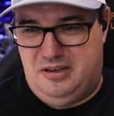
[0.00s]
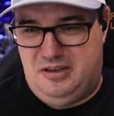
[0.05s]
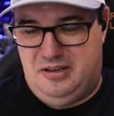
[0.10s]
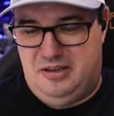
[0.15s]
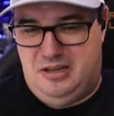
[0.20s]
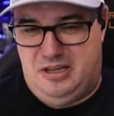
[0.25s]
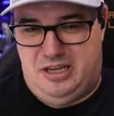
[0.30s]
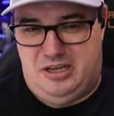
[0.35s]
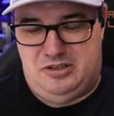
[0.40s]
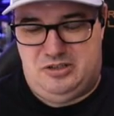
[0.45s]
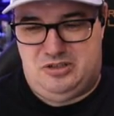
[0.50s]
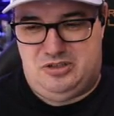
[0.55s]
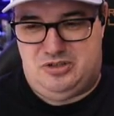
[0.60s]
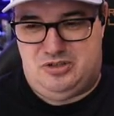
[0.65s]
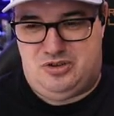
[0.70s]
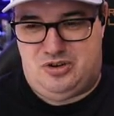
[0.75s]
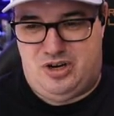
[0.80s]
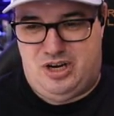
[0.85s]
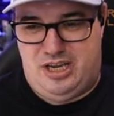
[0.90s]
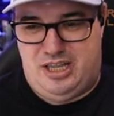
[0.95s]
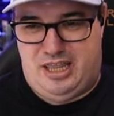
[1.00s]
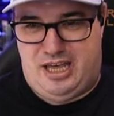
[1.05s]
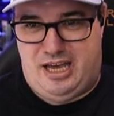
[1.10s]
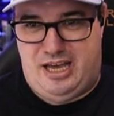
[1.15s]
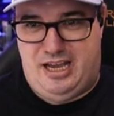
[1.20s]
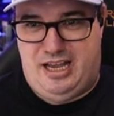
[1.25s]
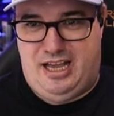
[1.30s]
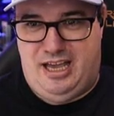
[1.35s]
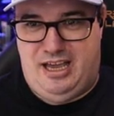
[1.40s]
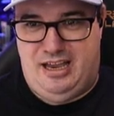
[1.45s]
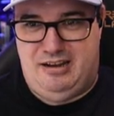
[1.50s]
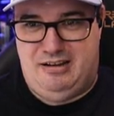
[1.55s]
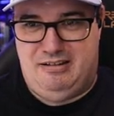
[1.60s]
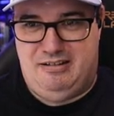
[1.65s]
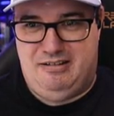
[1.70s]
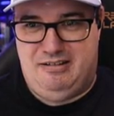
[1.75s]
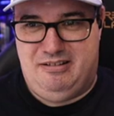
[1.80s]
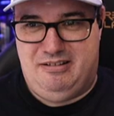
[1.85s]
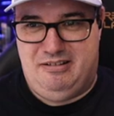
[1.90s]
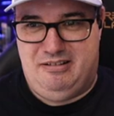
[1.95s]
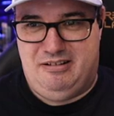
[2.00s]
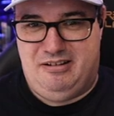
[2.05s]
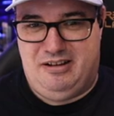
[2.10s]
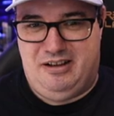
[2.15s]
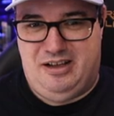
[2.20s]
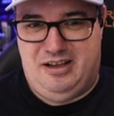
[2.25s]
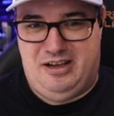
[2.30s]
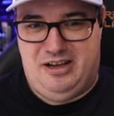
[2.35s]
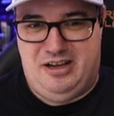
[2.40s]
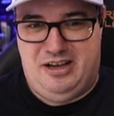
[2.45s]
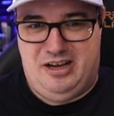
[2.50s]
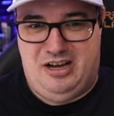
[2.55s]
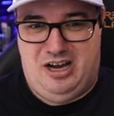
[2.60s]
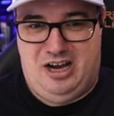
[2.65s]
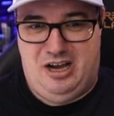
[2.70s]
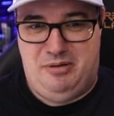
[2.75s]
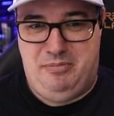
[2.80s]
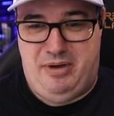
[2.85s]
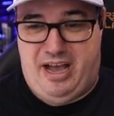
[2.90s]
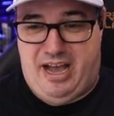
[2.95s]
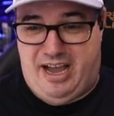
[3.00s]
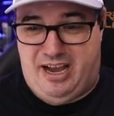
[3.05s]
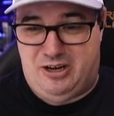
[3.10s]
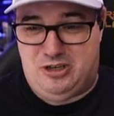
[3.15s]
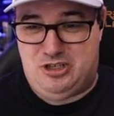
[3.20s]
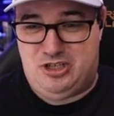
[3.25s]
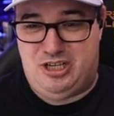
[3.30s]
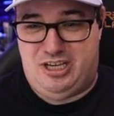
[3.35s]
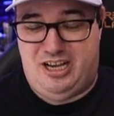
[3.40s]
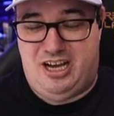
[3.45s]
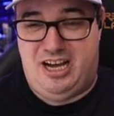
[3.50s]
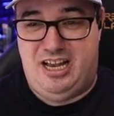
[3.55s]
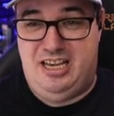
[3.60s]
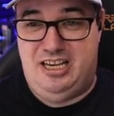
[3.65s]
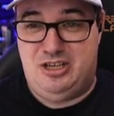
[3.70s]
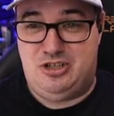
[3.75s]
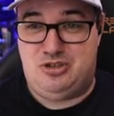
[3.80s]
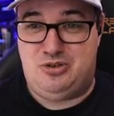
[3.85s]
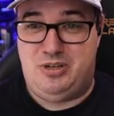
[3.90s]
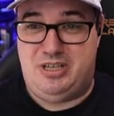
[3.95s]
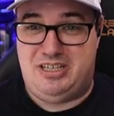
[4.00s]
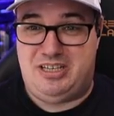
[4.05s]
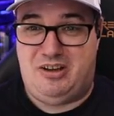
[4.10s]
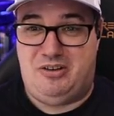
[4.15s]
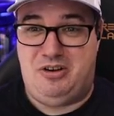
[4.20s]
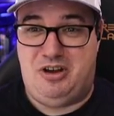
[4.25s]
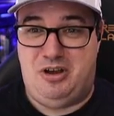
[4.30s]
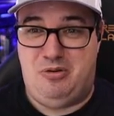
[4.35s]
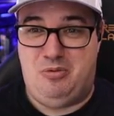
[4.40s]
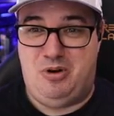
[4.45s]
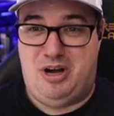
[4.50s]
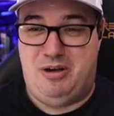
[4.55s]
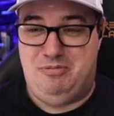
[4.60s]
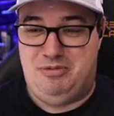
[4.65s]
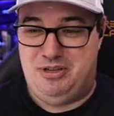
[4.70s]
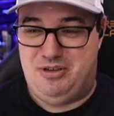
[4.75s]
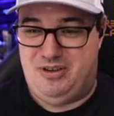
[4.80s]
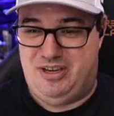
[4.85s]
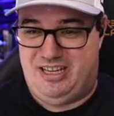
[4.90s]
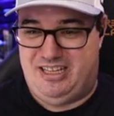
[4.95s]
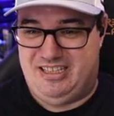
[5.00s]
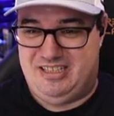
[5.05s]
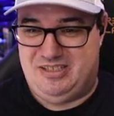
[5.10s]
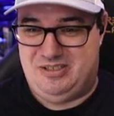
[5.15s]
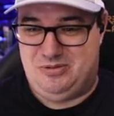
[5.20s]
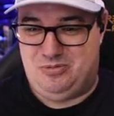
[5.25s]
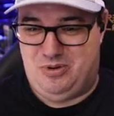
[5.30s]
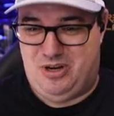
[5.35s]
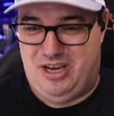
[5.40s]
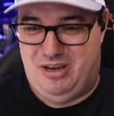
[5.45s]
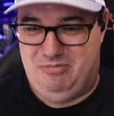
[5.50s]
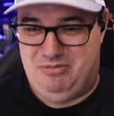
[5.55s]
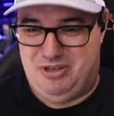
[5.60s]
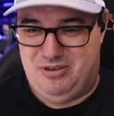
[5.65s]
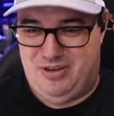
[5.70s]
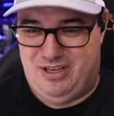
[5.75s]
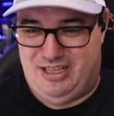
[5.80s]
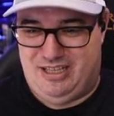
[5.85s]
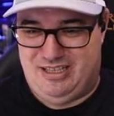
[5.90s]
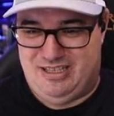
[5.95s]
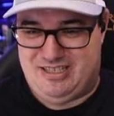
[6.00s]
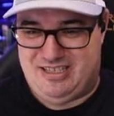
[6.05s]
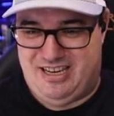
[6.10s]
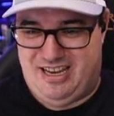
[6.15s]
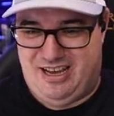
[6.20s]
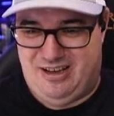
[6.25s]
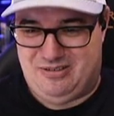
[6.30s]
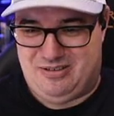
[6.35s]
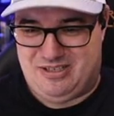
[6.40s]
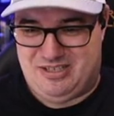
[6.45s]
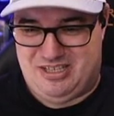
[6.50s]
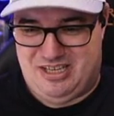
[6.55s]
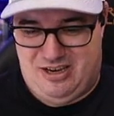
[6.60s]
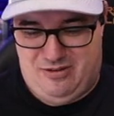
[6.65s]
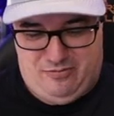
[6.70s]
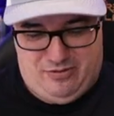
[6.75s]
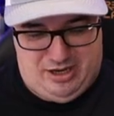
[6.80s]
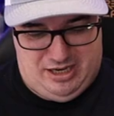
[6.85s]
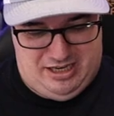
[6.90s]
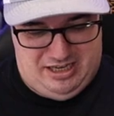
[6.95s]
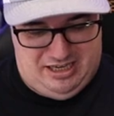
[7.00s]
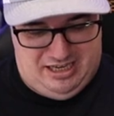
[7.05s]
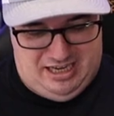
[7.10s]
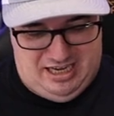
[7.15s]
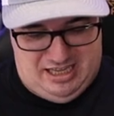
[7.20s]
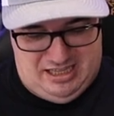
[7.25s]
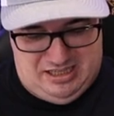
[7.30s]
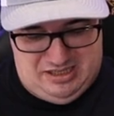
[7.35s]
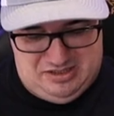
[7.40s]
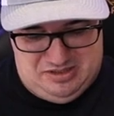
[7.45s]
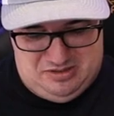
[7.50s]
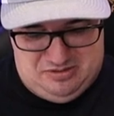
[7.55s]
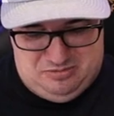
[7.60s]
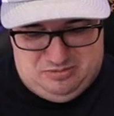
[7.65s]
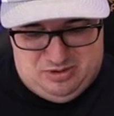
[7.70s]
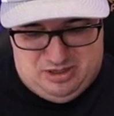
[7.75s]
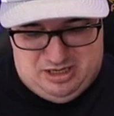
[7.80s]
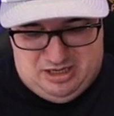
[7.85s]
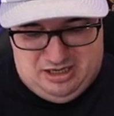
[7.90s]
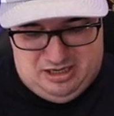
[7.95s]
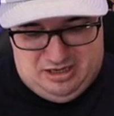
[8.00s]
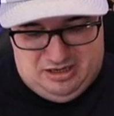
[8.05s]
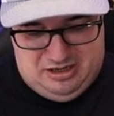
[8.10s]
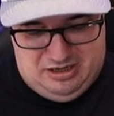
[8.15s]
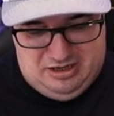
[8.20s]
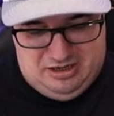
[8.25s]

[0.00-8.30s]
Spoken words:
Let's try that again. I literally don't know what I'm doing. This is why I'm doing this now, to see if I can get this to work.